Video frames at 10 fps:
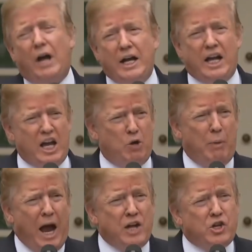I can't
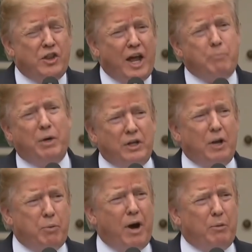imagine that. But
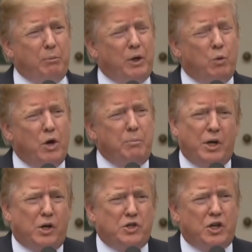they probably would
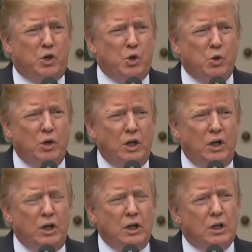because they do
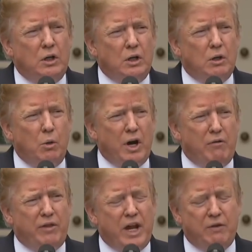
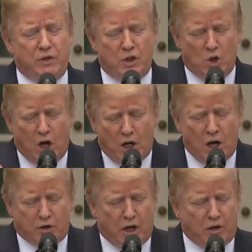whatever they have to do.
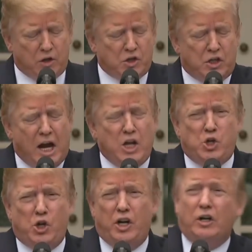I'll tell you, there's a
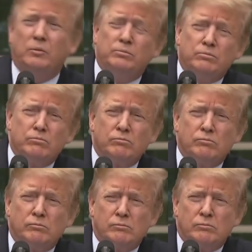danger here.
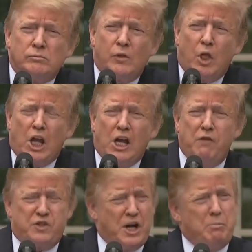
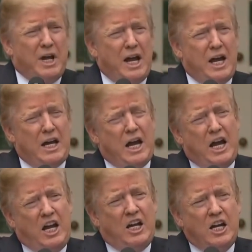If someday
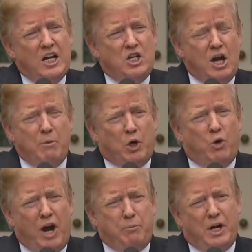a
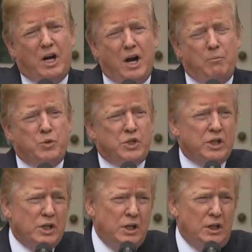Democrat becomes